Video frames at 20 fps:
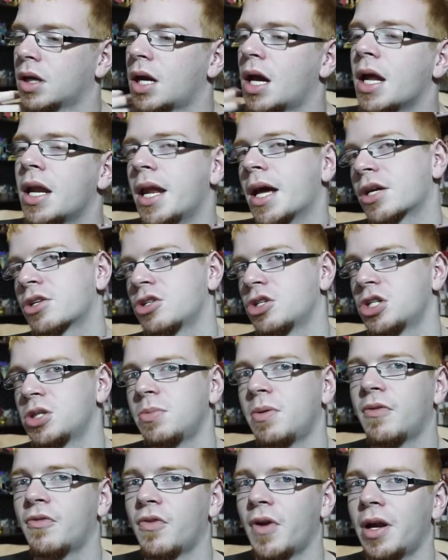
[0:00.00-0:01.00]
connection
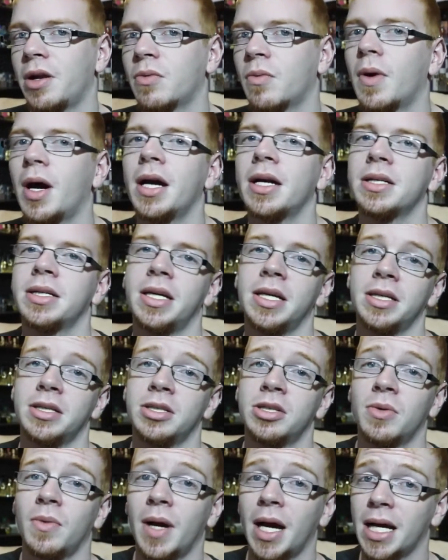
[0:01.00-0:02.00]
to me friend-wise,
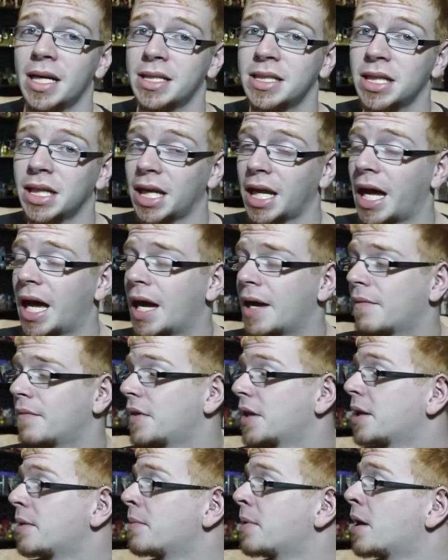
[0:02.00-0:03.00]
hence to why I still have
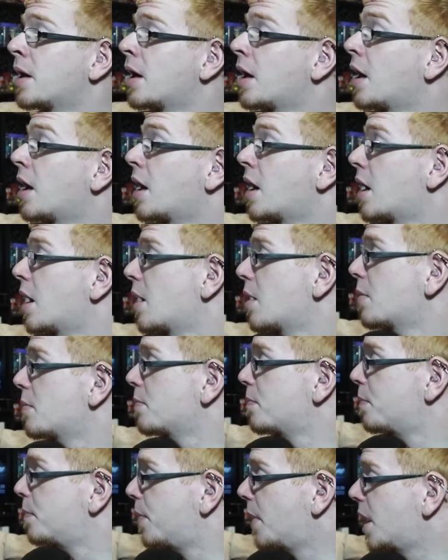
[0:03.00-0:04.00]
them.
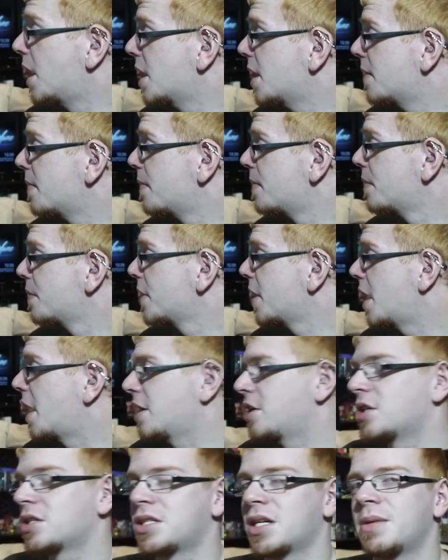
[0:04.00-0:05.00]
But
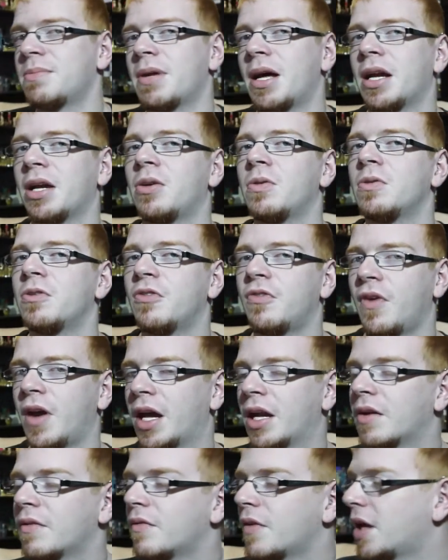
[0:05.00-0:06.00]
I just am not a huge
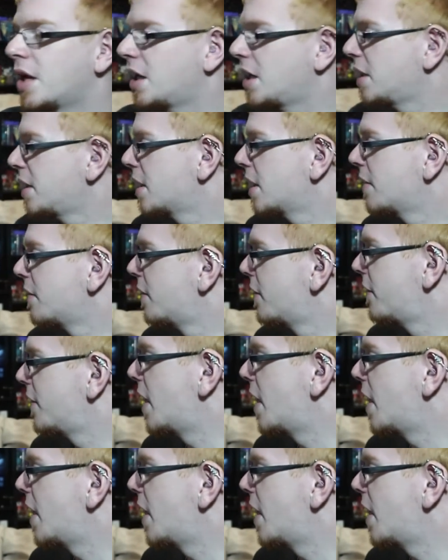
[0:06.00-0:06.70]
fan of any of the